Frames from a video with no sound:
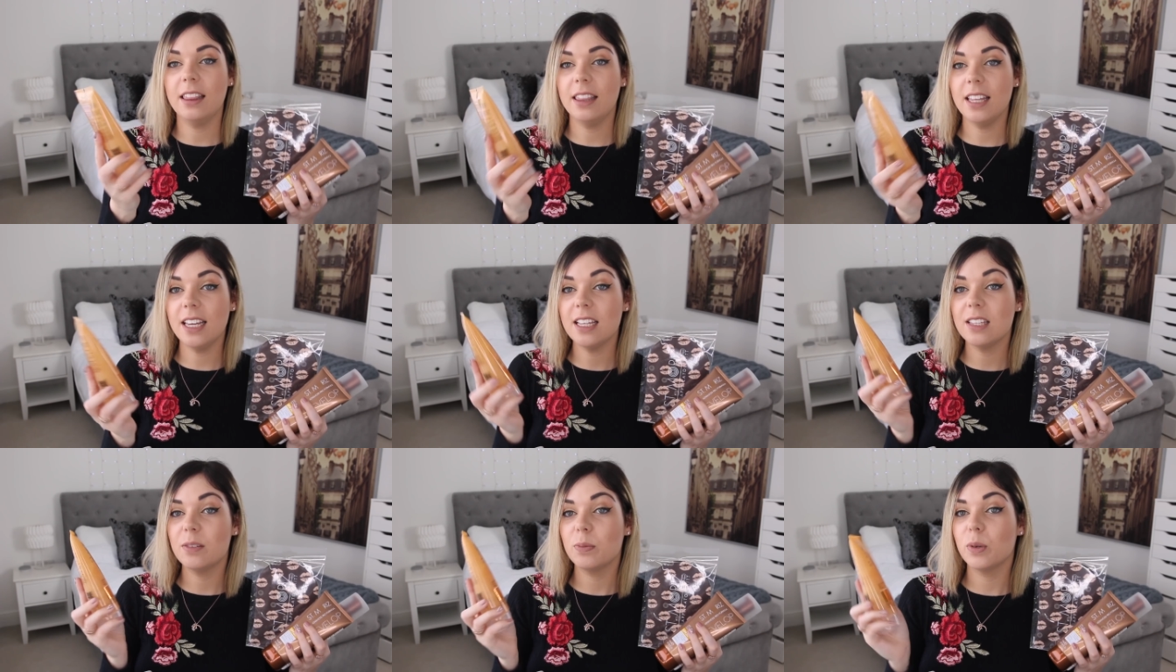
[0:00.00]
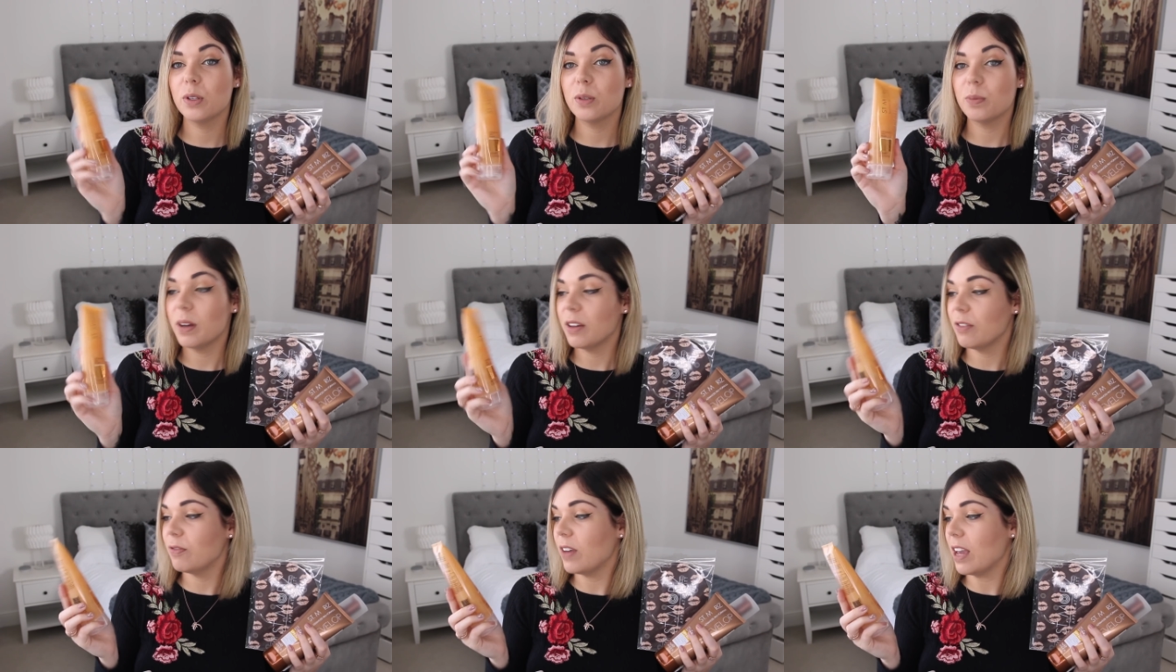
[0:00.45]
And this was
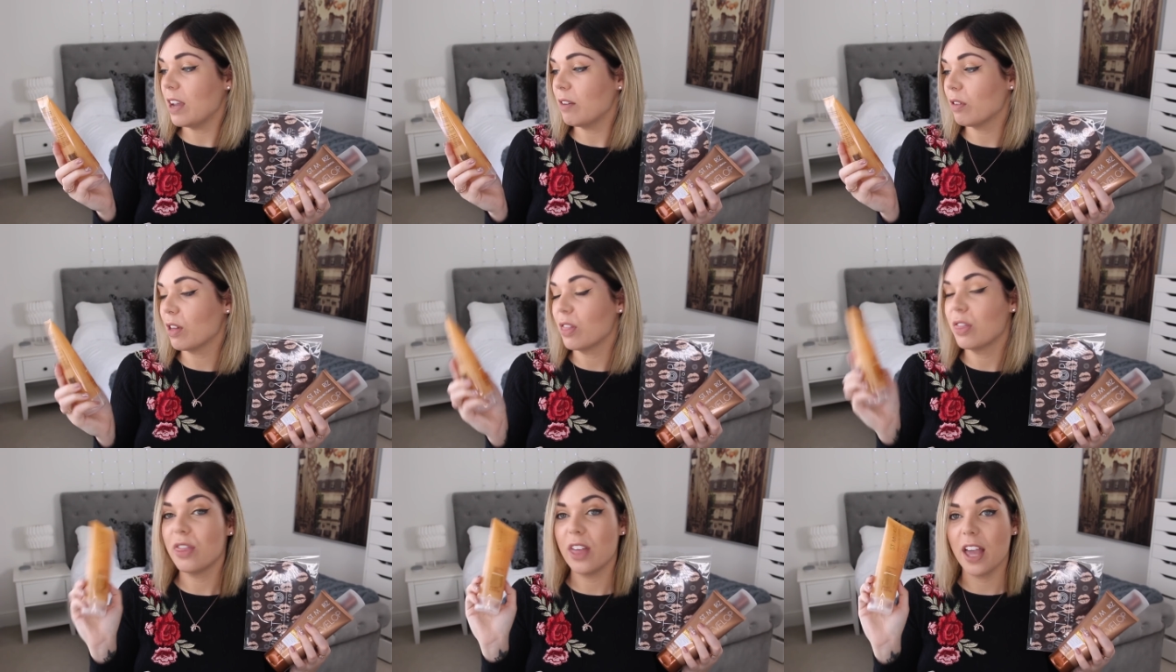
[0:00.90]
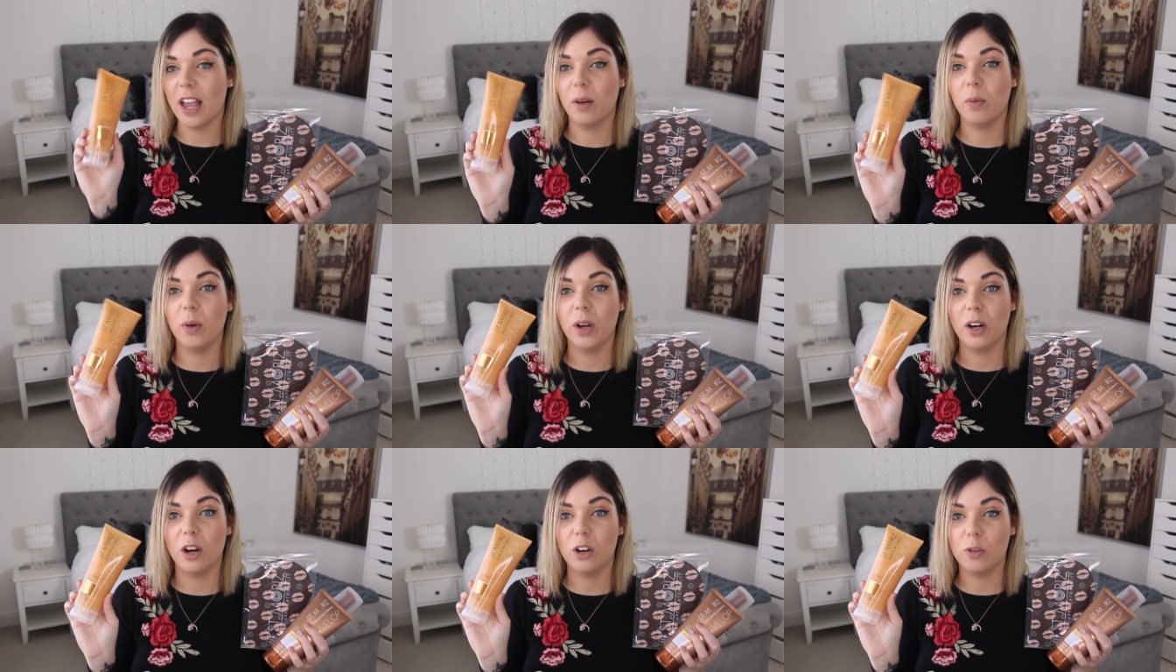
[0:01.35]
my favourite thing,
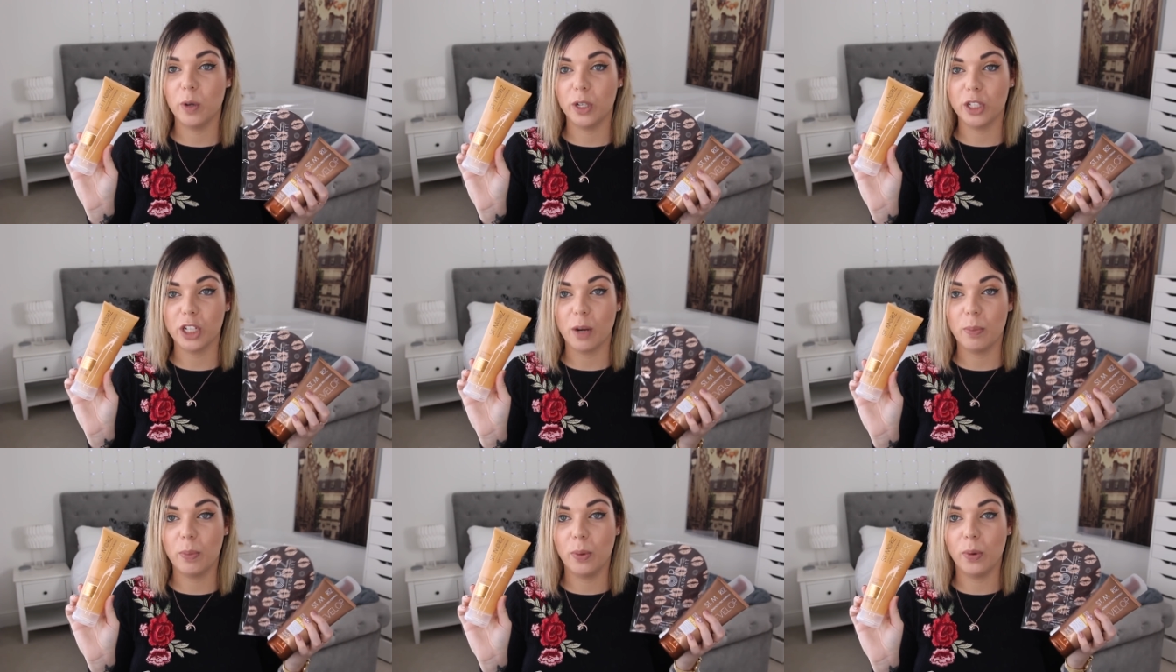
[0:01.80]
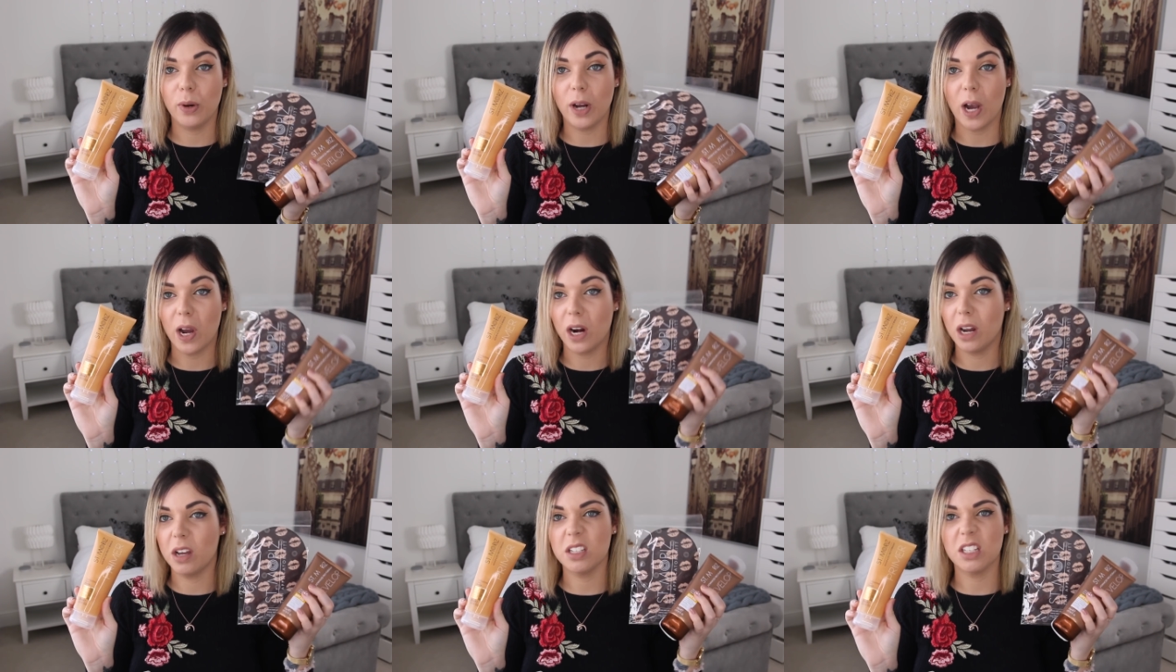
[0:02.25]
which I pulled
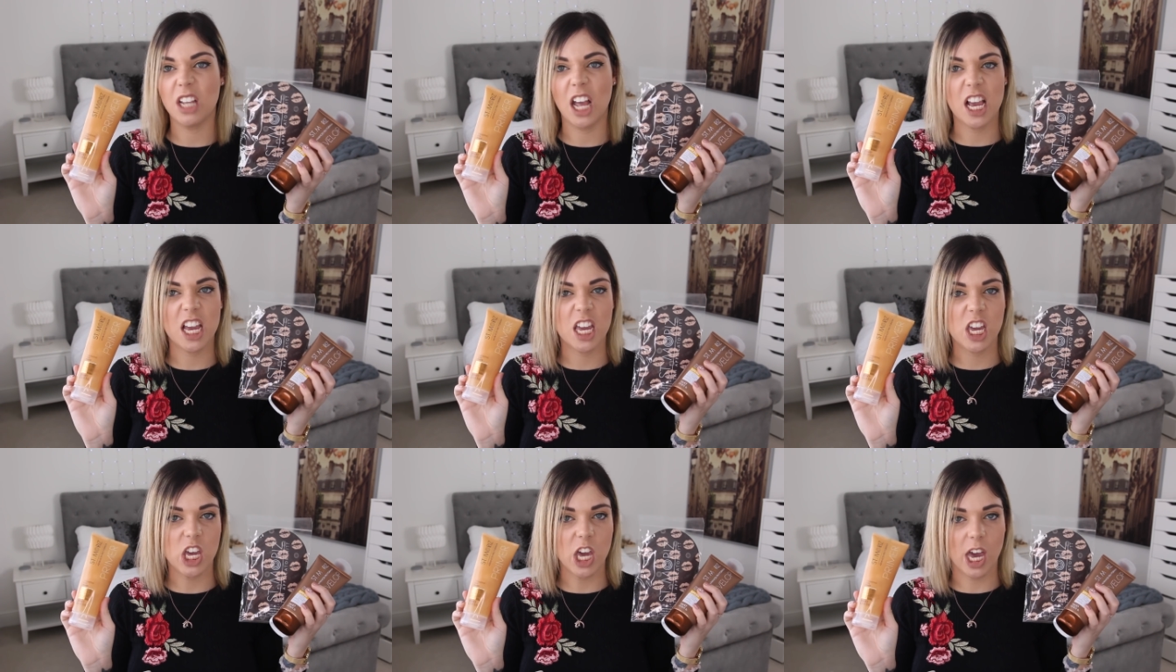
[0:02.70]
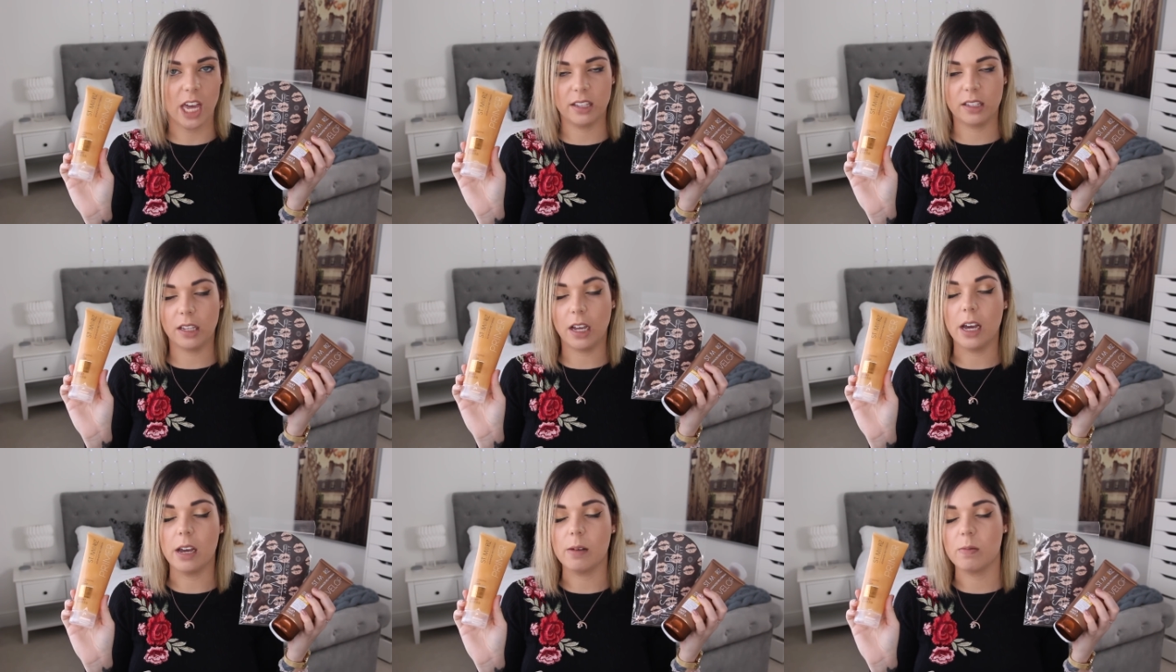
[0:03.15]
out and I was like,
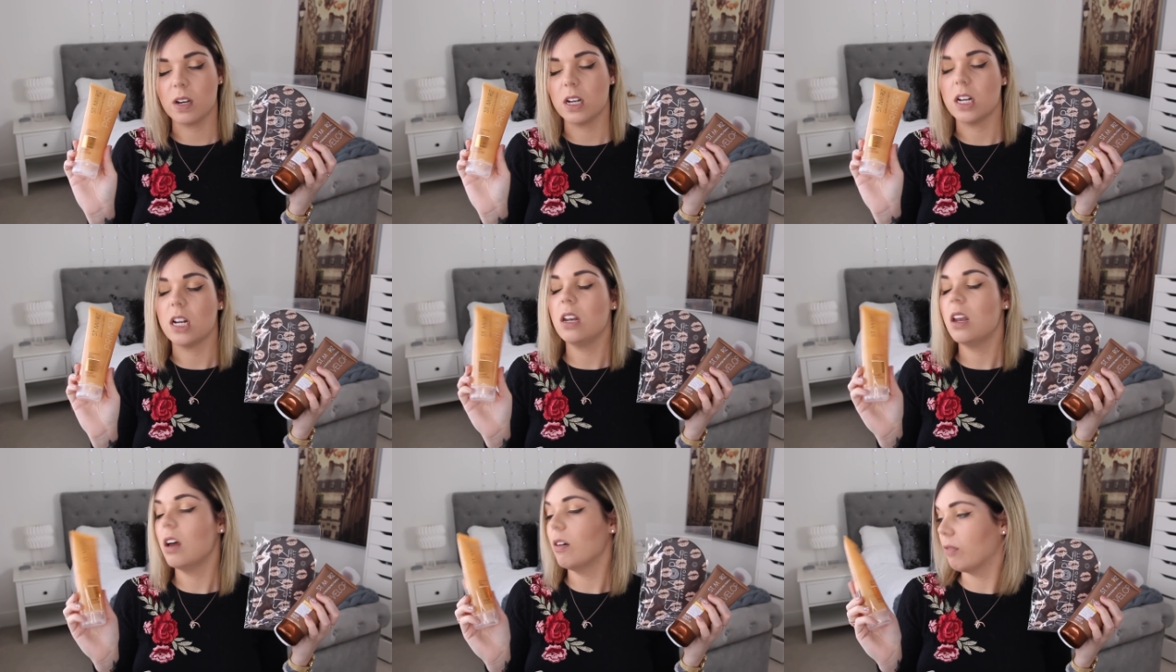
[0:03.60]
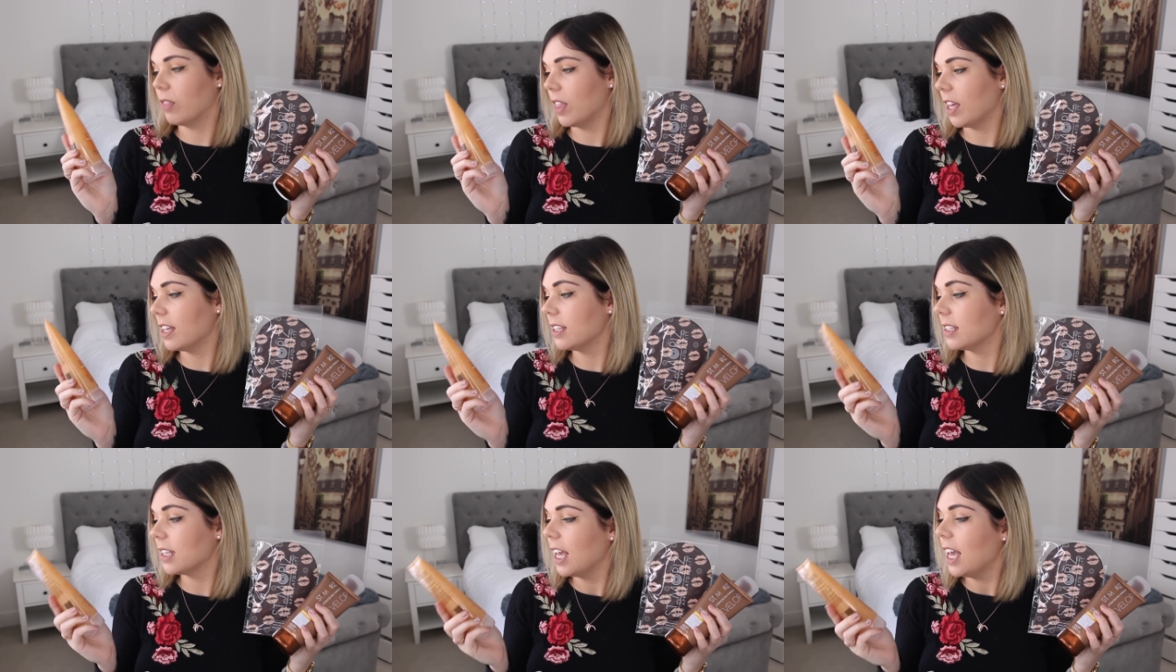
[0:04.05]
yes, I am going to love
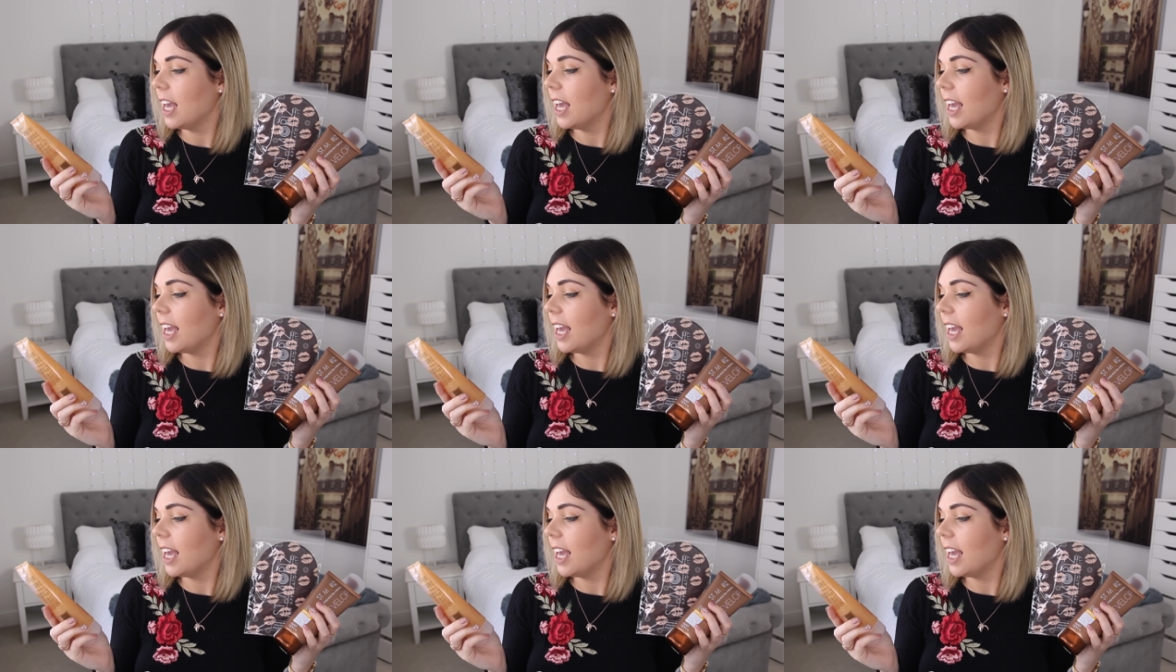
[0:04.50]
this.